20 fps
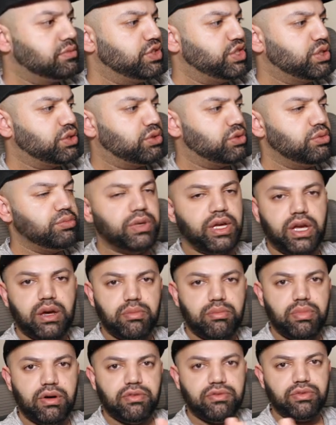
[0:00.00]
just to make a
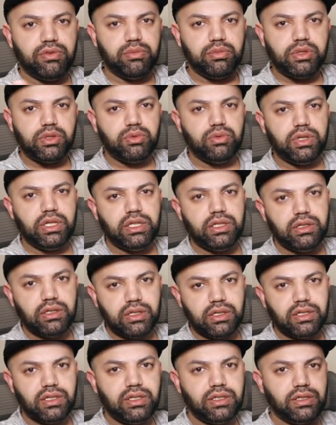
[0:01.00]
buffer
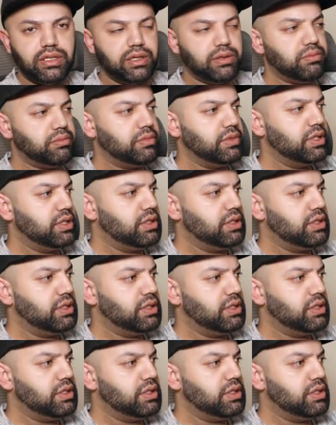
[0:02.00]
between them.